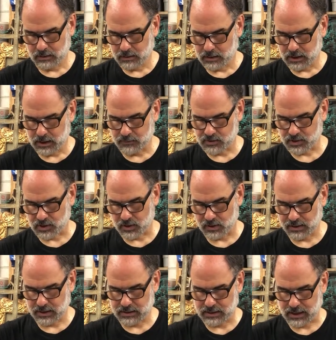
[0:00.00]
Keep stirring
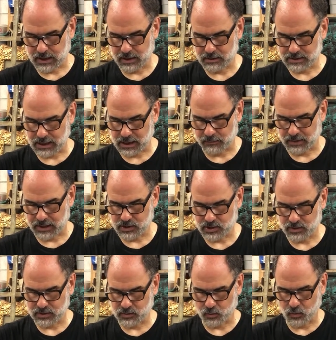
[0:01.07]
the entire time. Make sure
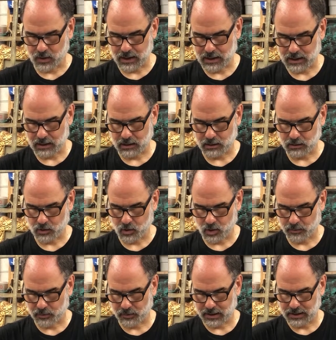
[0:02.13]
it's well
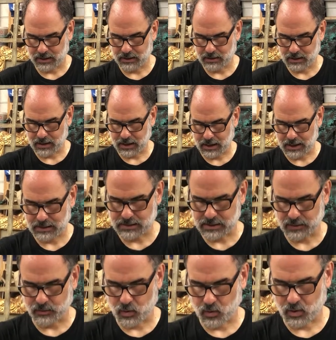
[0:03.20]
incorporated. Add some
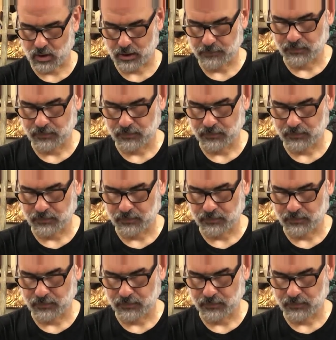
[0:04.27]
more.